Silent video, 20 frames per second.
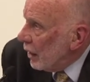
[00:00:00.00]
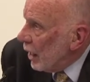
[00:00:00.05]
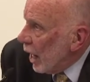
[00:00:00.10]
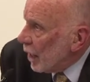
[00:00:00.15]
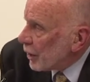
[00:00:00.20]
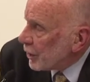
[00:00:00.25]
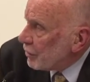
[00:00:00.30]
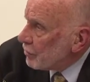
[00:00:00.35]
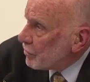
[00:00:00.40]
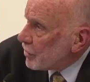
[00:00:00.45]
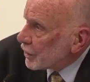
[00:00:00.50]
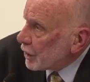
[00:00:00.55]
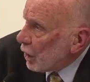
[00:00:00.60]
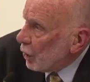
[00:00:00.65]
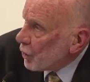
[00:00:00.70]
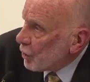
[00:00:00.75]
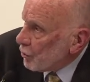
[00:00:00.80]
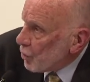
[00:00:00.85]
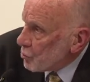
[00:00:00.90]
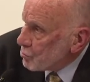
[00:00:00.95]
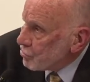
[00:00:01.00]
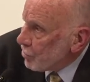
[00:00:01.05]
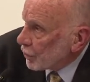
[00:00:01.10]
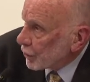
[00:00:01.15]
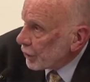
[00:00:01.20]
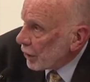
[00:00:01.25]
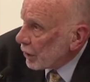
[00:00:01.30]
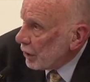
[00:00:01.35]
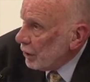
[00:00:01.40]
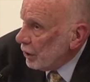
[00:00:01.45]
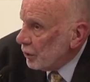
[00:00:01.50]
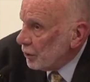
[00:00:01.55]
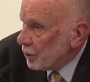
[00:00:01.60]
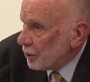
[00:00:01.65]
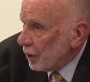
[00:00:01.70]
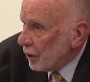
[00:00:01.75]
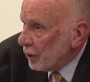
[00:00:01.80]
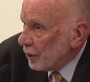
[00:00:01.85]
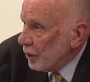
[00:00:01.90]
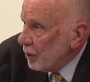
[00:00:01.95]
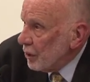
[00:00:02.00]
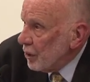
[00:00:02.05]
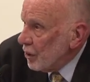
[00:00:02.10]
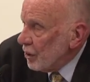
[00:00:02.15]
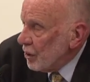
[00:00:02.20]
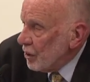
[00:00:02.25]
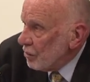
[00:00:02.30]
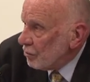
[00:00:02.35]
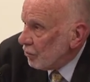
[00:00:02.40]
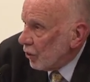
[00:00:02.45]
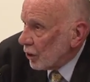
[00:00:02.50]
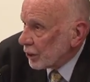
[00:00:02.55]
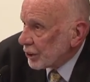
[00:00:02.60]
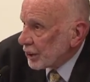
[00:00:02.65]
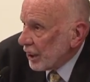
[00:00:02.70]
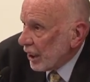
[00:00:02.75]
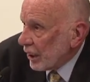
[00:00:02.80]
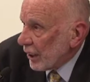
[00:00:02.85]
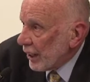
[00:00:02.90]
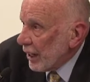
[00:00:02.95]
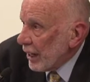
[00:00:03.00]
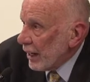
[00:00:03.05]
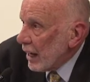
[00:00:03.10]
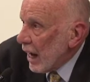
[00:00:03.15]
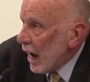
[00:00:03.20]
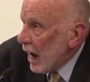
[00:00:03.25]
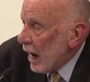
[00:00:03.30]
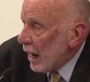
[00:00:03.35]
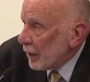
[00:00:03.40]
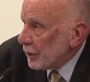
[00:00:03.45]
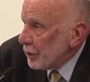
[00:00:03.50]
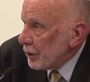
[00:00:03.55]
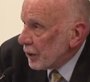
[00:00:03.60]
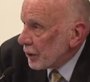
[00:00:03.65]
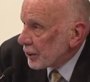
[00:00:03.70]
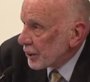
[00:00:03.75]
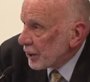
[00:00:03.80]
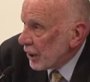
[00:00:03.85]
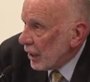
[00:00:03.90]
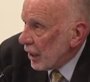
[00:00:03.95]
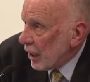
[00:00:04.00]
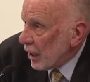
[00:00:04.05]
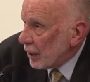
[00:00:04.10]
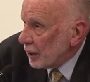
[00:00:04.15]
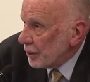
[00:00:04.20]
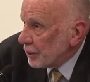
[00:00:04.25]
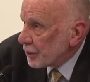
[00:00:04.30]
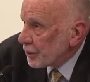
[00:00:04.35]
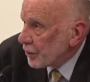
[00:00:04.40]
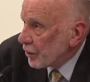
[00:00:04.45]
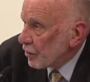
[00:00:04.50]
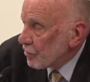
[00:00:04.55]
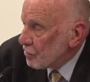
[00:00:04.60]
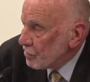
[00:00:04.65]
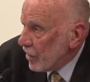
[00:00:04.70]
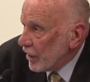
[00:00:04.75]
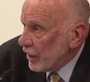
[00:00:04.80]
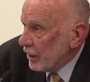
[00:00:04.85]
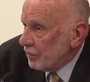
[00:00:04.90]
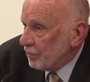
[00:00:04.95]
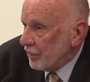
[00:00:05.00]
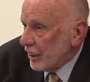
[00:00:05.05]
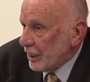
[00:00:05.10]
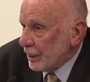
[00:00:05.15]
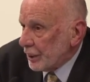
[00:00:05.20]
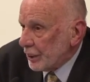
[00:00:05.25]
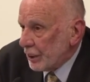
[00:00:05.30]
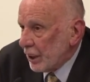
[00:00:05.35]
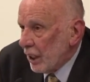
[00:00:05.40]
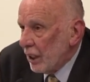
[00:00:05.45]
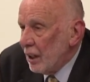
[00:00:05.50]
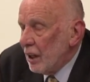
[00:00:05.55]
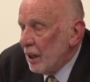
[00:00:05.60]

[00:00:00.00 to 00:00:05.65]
as a result of a prosecution for selling undersized crayfish.